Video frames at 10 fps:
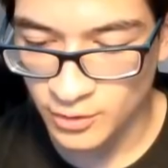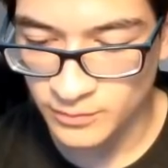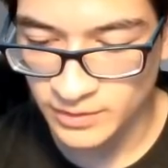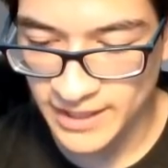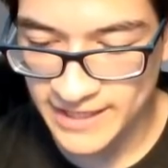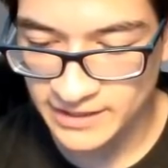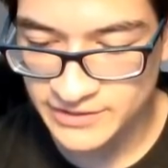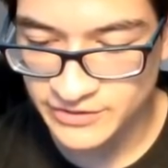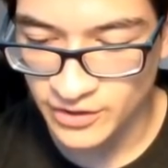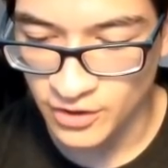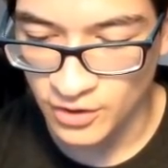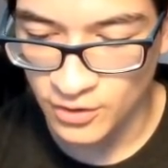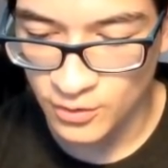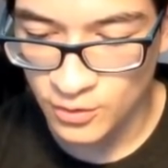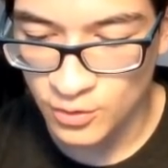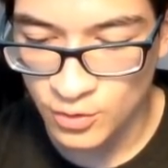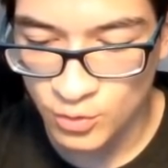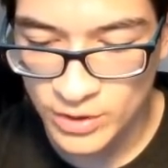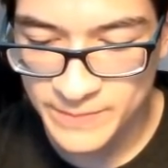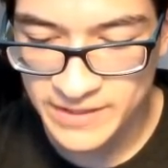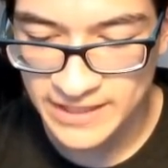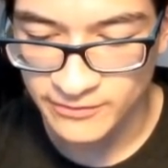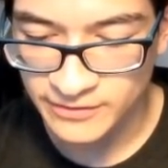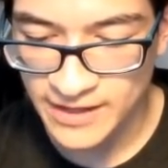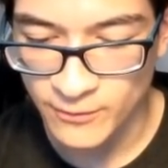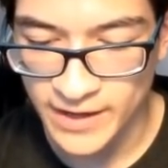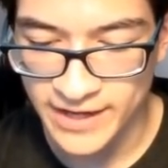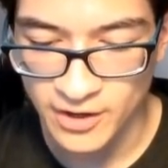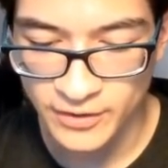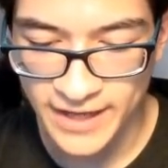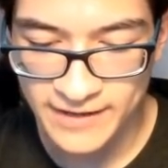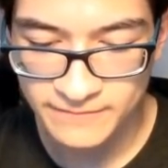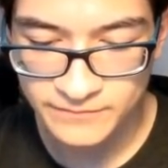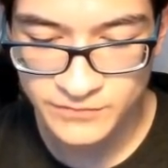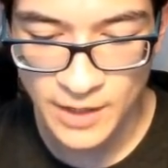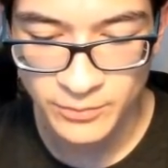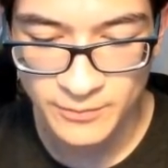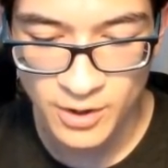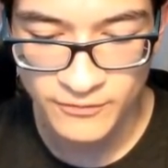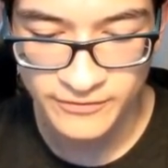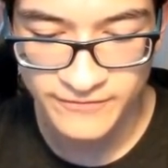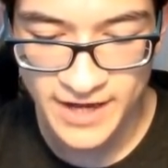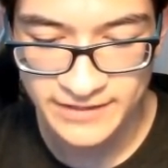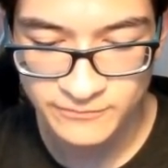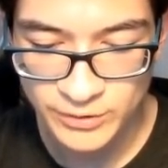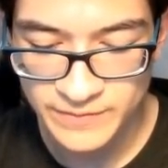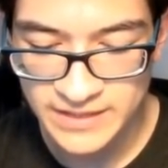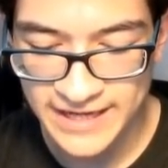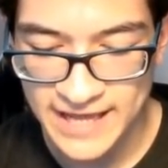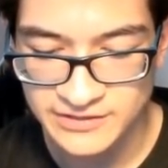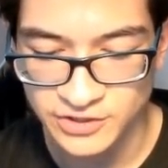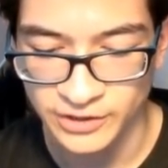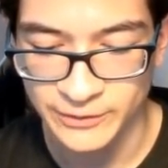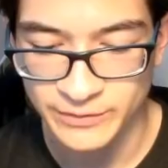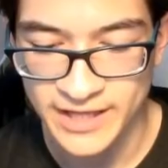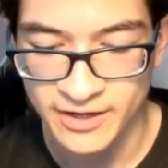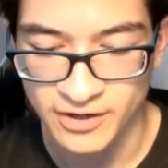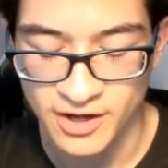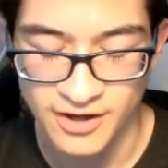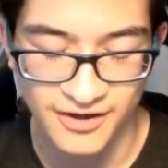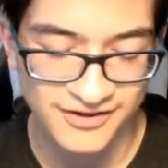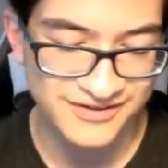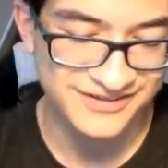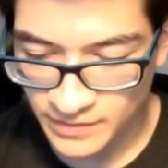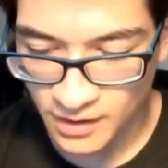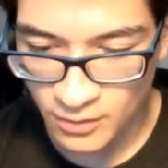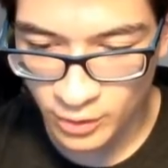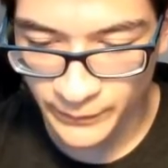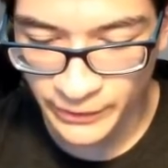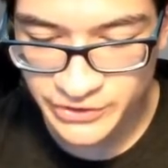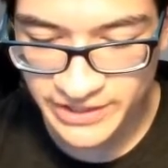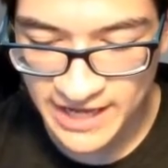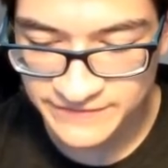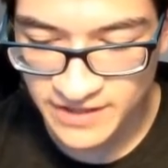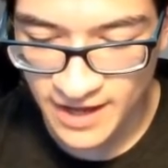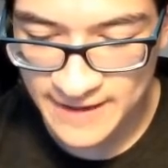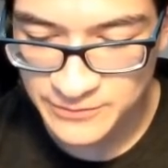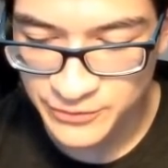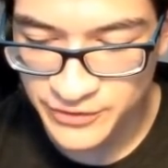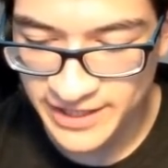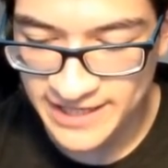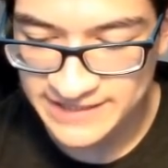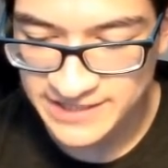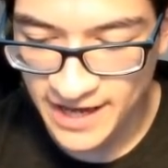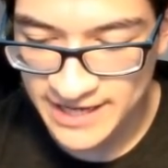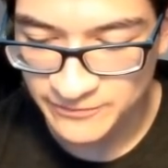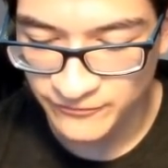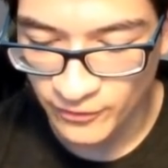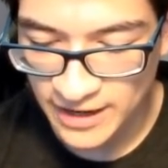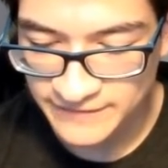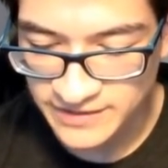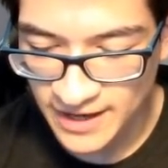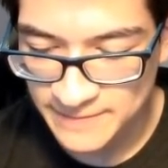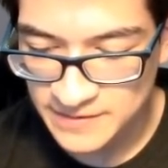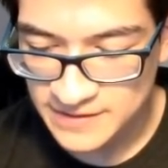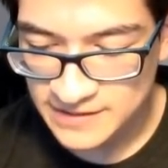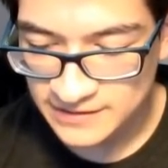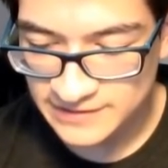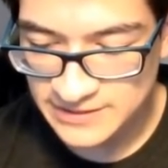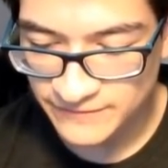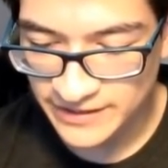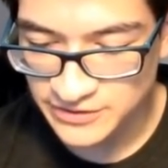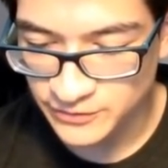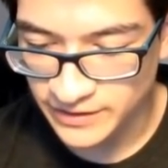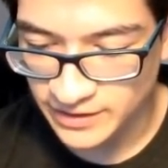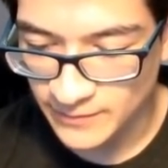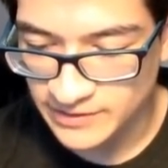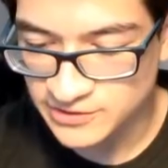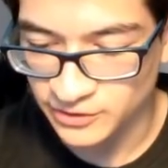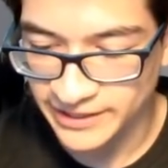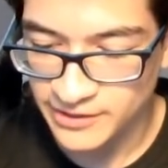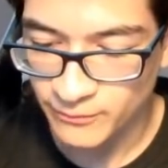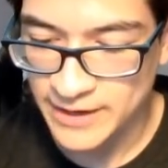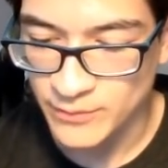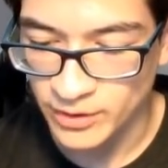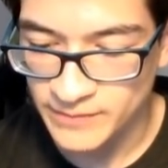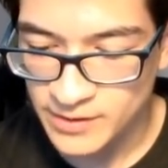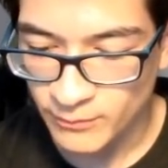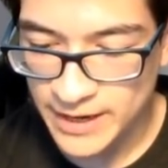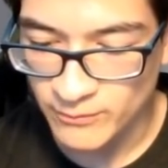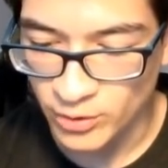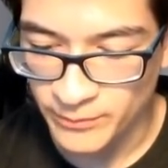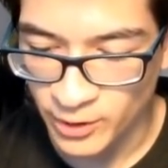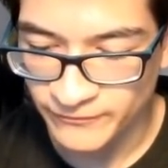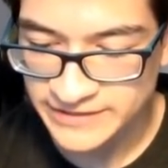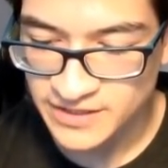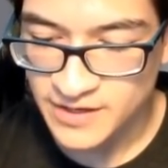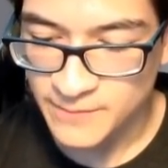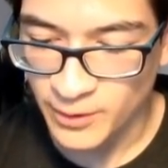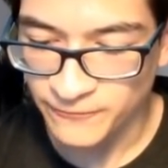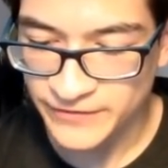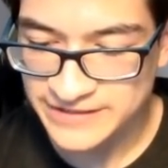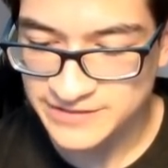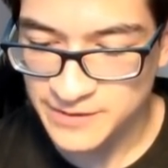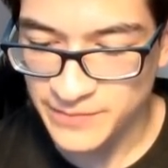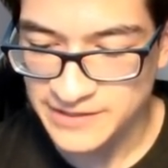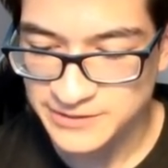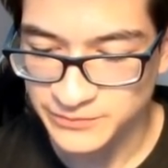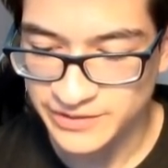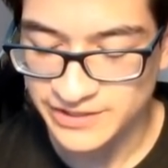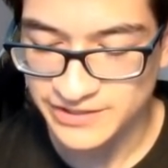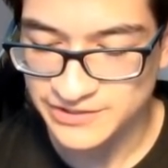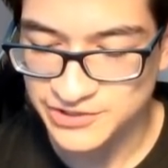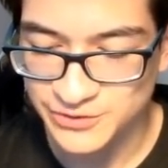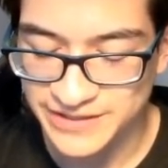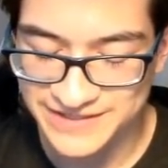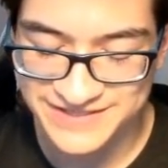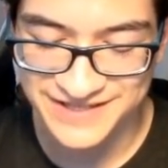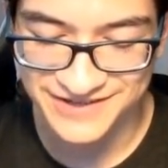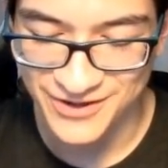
Immobile, let's go whip it in. That way, okay. Topple him over. Fine. Whip it in again. Sterling, win the header. Oh. All right, we're approaching halftime. You think I can tie it before halftime? Let's see if I can do it. Come on, Sterling. Rainbow him. Rainbow him. Perfect. Perfect. Possibly shoot it.